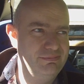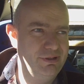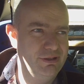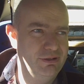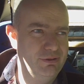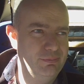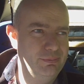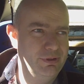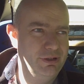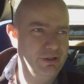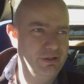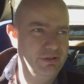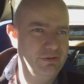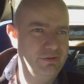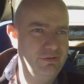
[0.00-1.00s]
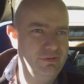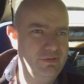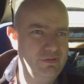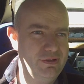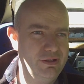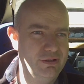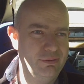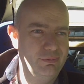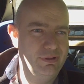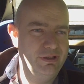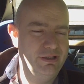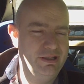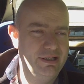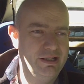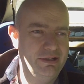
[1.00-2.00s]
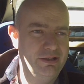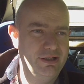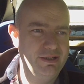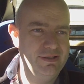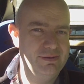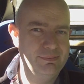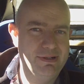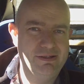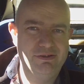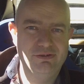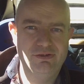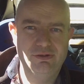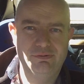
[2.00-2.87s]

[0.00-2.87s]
you know, but you know, when you get a nice message